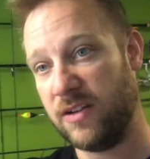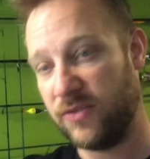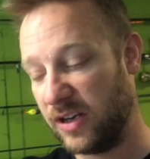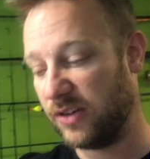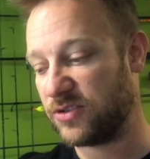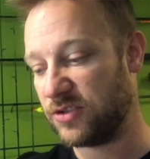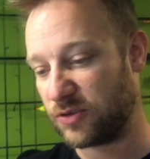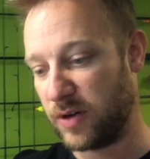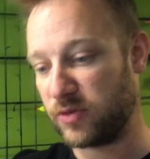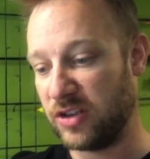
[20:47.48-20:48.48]
video's
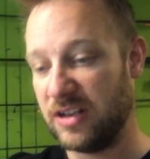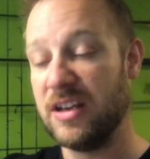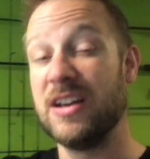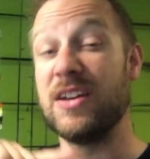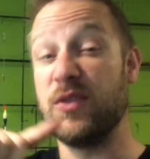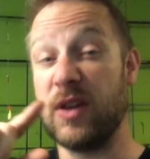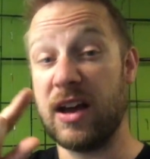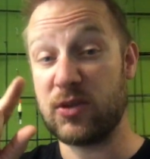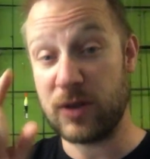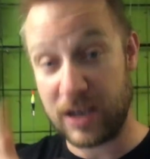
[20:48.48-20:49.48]
description. If you
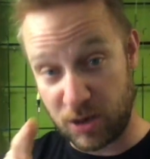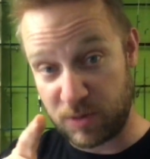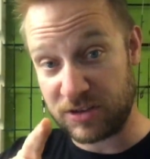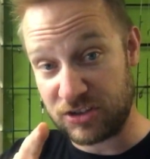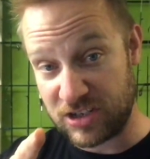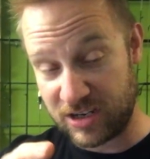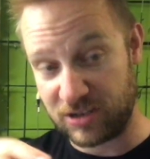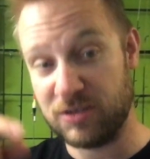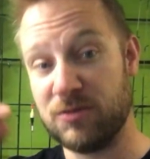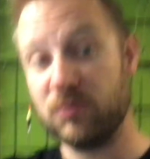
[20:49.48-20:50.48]
guys want to help out the
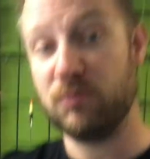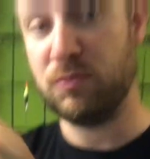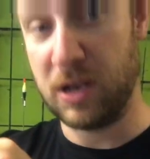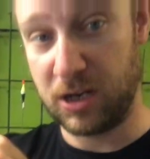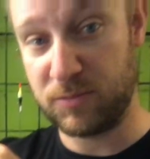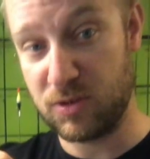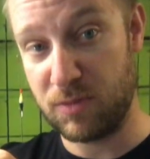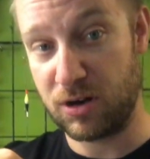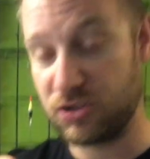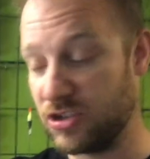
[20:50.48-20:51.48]
channel, pick up some
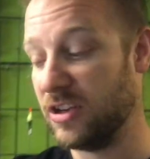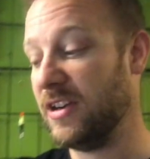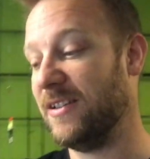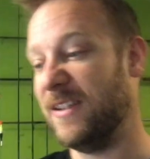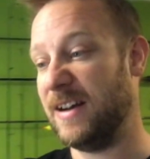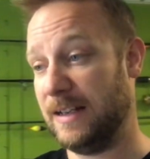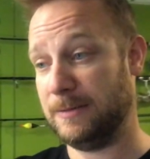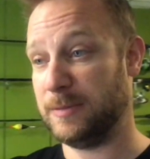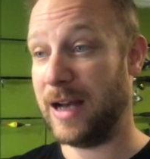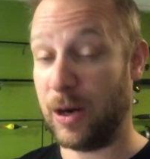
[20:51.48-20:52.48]
merch.
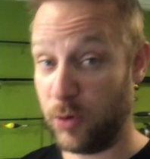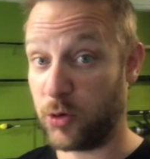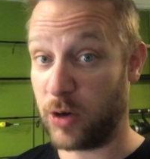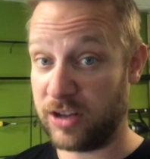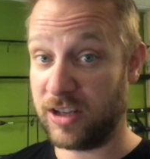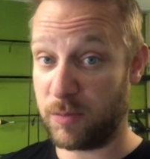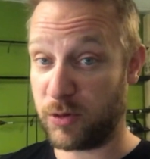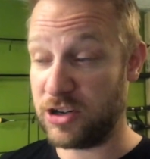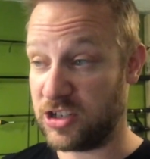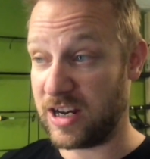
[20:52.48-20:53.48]
I will greatly
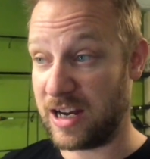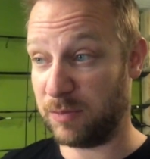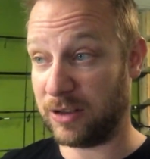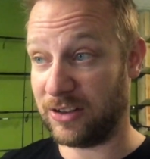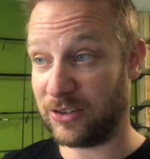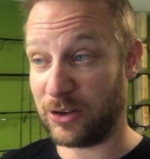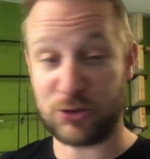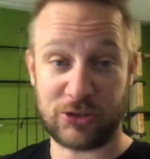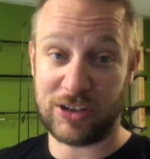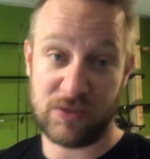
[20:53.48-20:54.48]
appreciate it because it'll
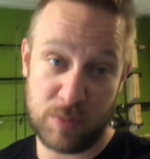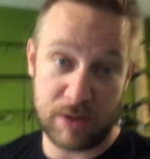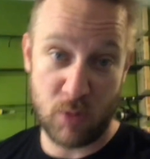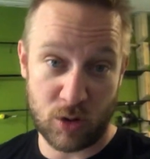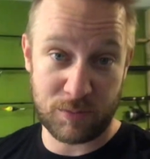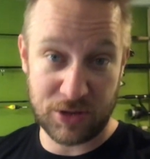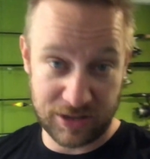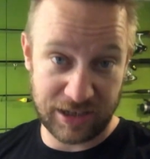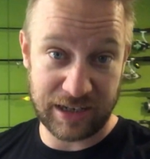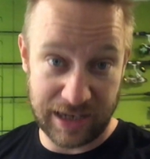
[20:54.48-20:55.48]
just give me more
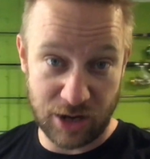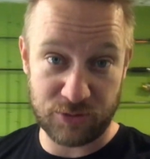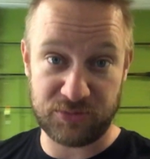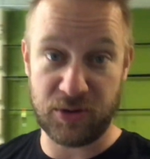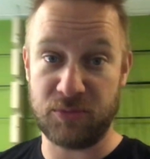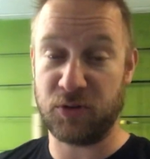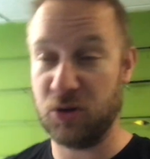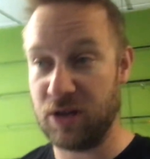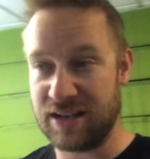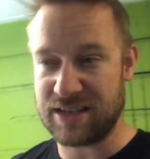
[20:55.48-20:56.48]
ability to get out and film for
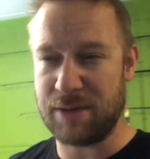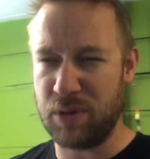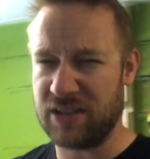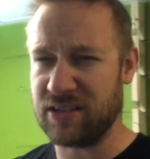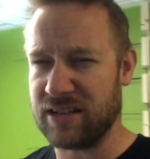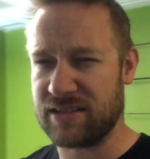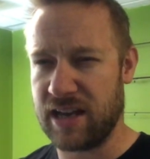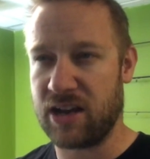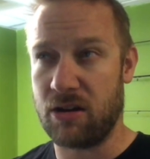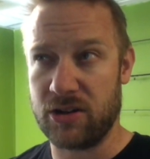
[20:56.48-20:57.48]
you guys. I basically
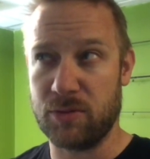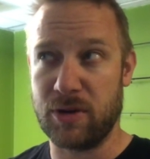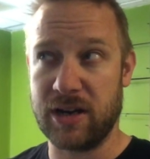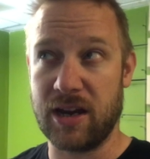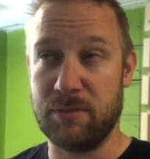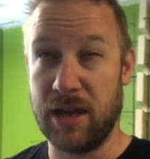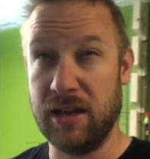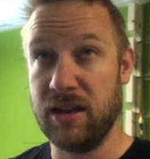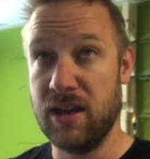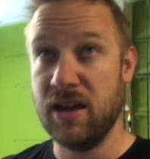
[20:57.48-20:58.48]
take all the money I
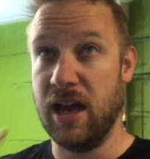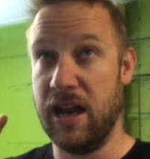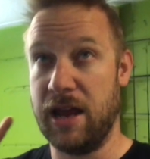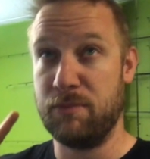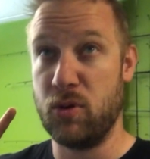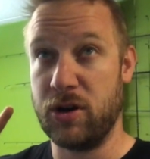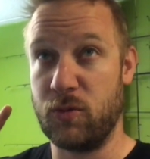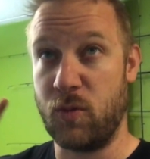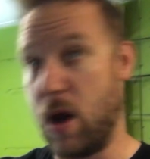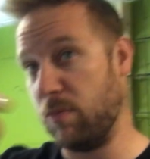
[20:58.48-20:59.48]
make and I put it
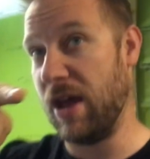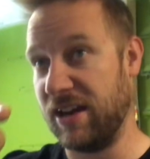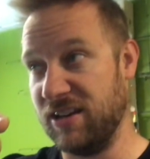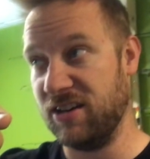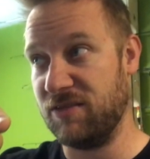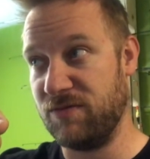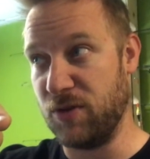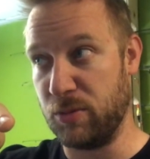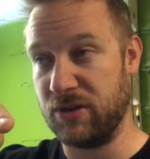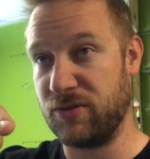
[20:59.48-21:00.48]
right back into
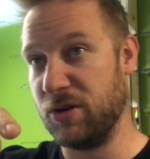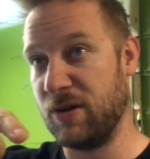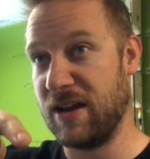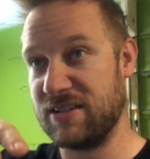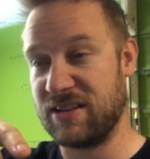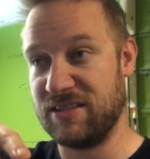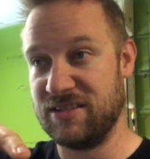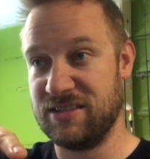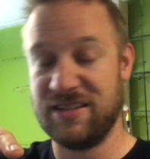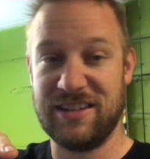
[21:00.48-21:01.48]
filming for you guys
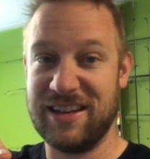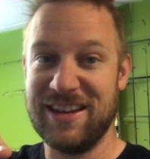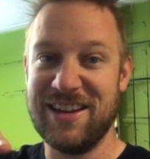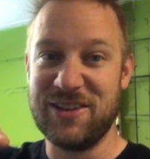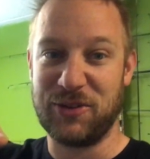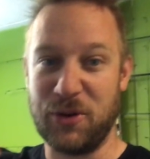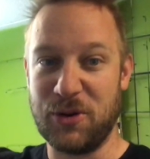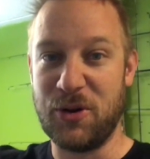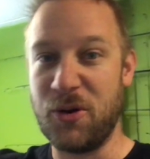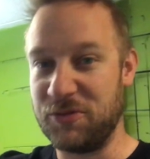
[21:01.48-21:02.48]
consistently.
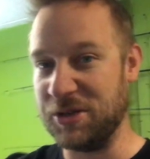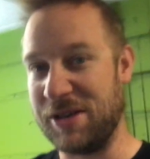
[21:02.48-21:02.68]
So hopefully you